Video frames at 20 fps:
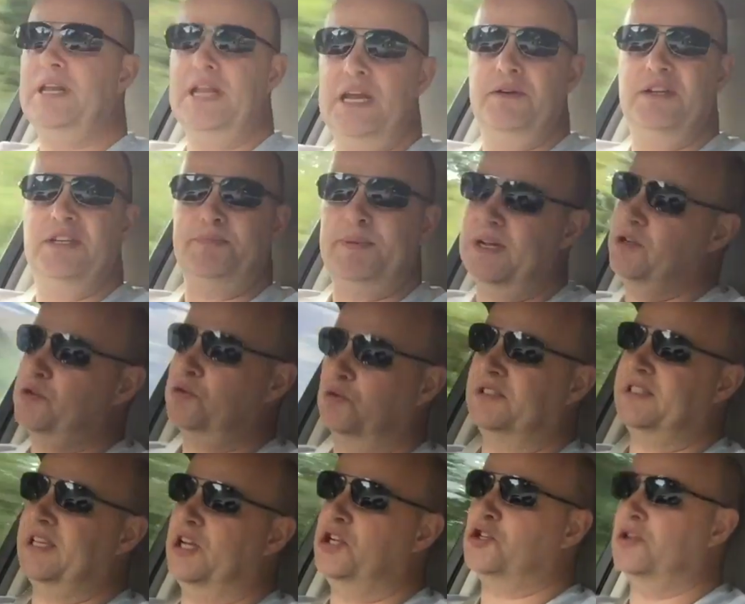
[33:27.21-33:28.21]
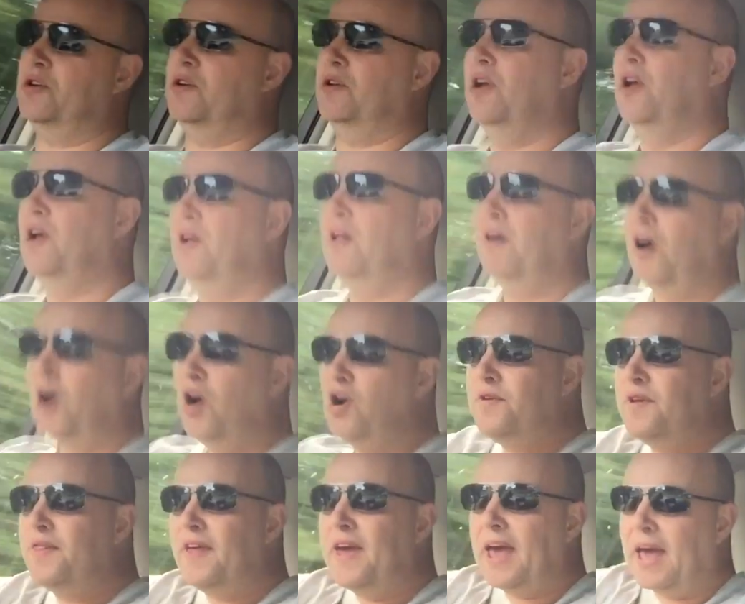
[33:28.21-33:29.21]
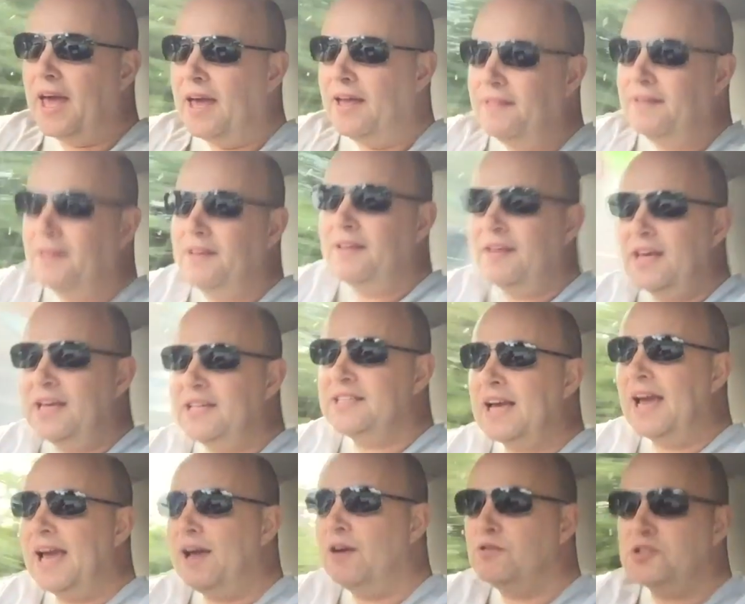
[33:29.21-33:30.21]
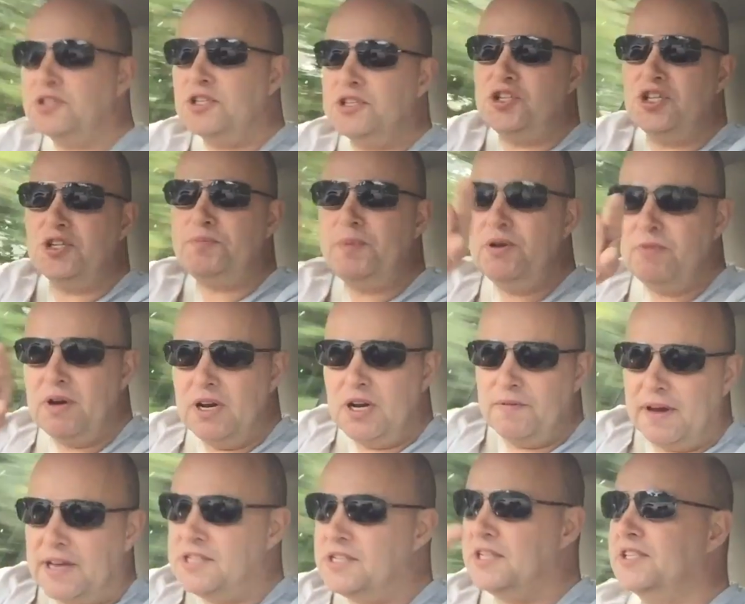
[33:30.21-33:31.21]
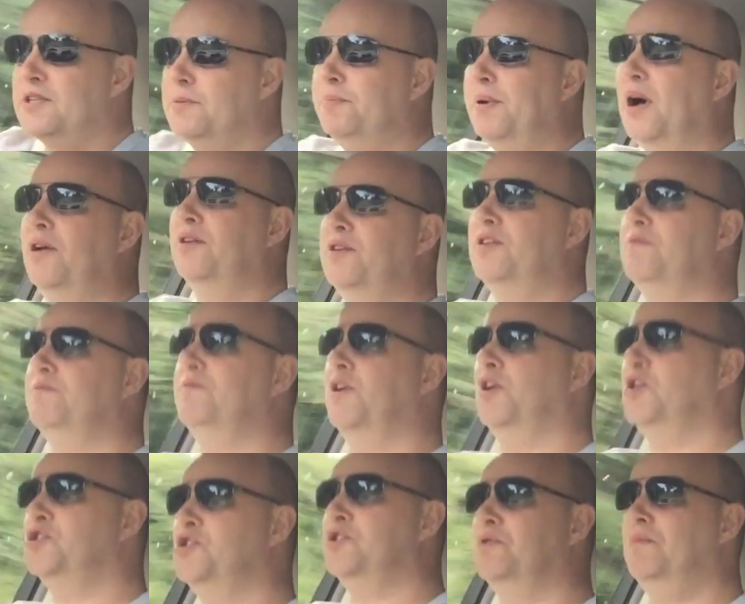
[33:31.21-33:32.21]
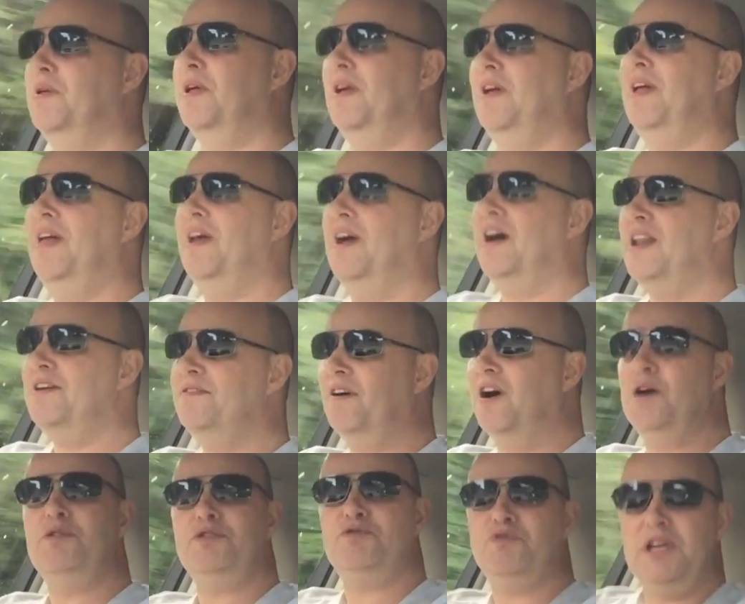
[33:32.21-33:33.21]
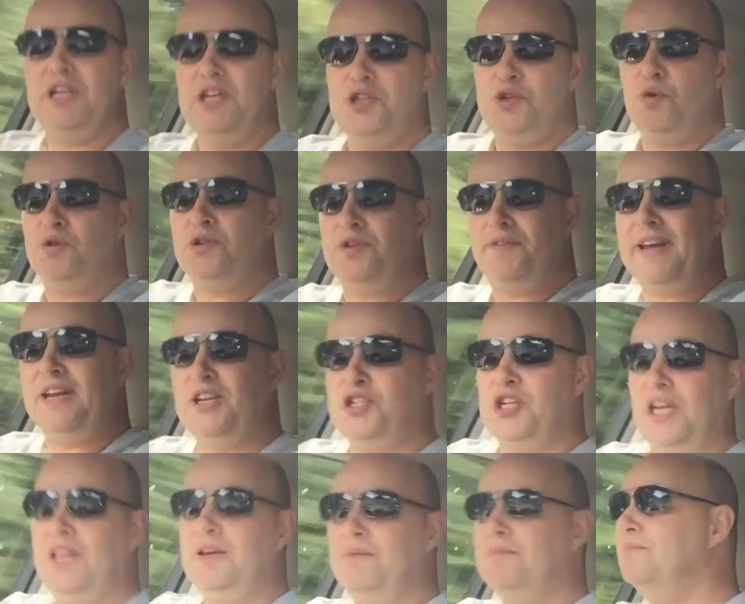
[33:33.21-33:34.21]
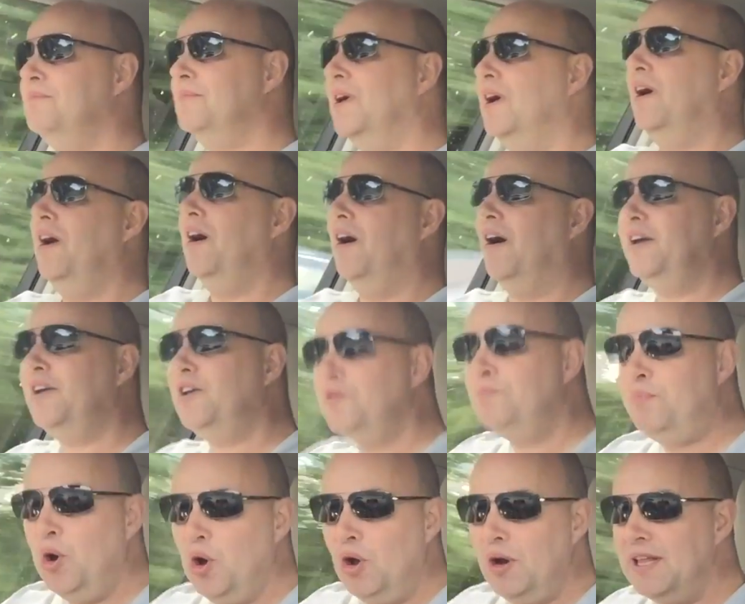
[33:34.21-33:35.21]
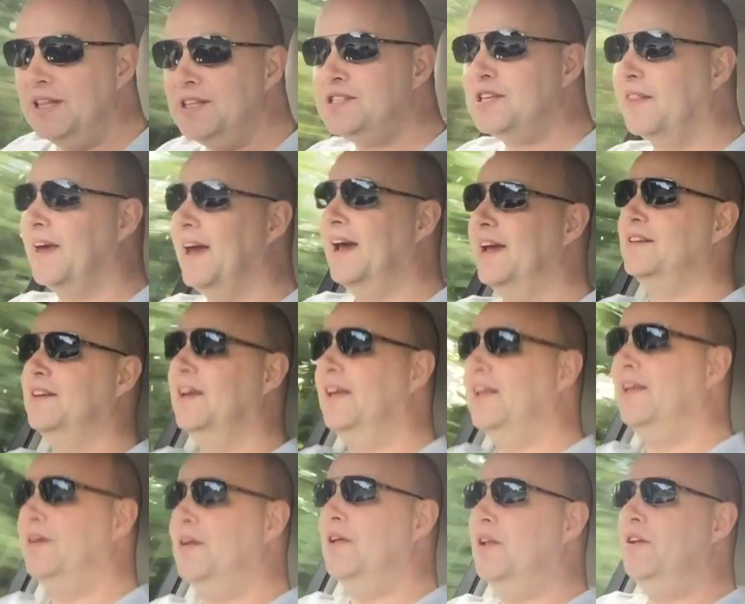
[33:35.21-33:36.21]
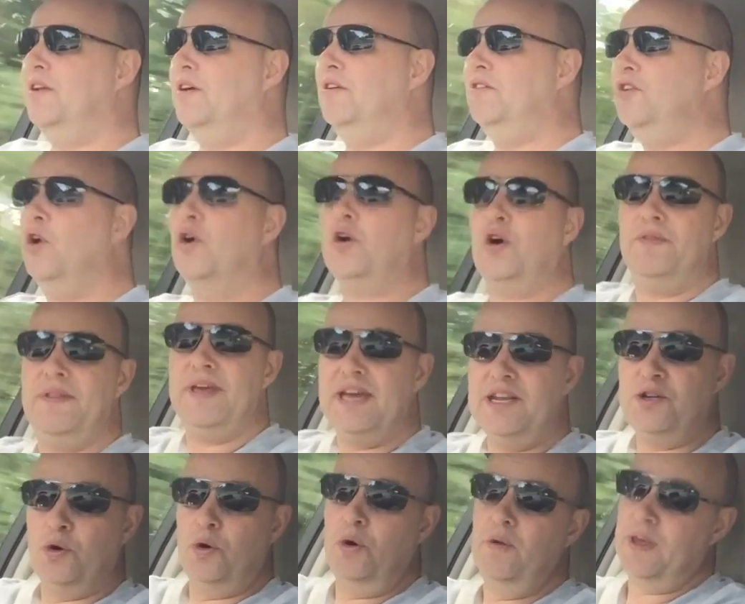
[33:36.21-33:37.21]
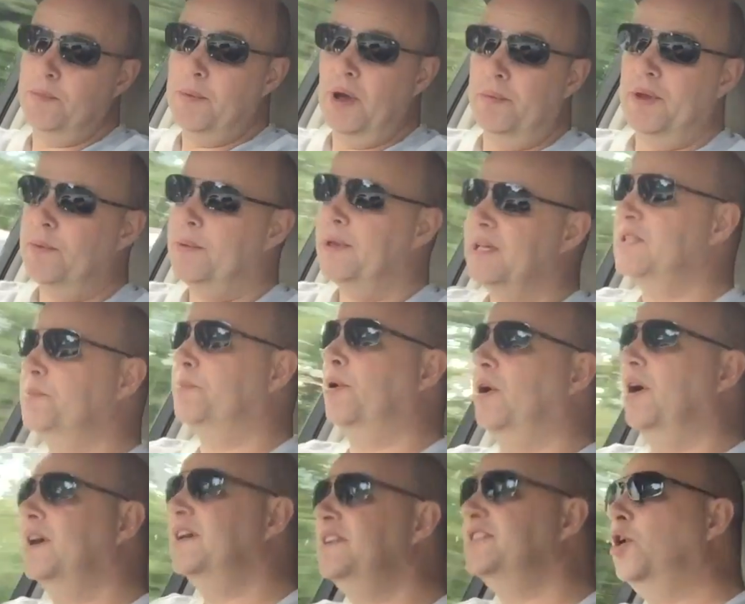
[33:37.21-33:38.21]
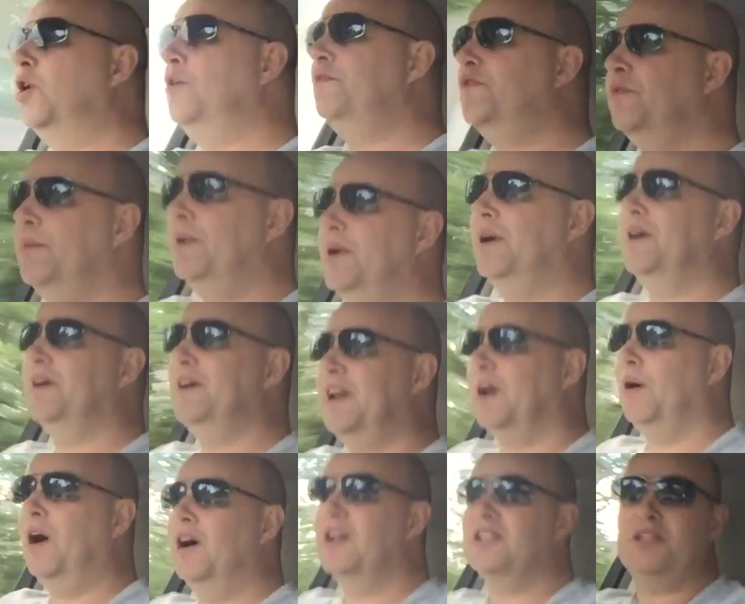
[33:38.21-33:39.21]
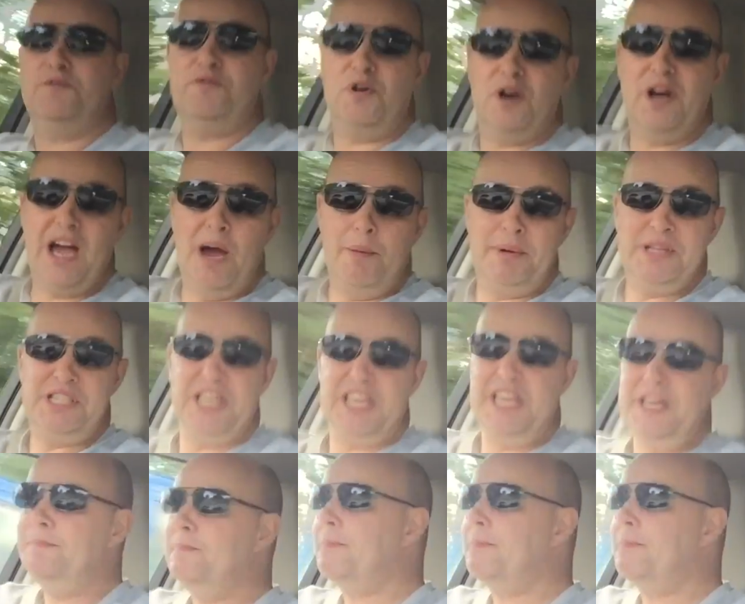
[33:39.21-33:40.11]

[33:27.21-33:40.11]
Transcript: nearest petrol station. Over there is a house that's just been renovated. It's a barn conversion. And if I was running short of energy, I could pull into that, knock on their door, they might be a bit surprised, offer them, ask them for a cup of tea,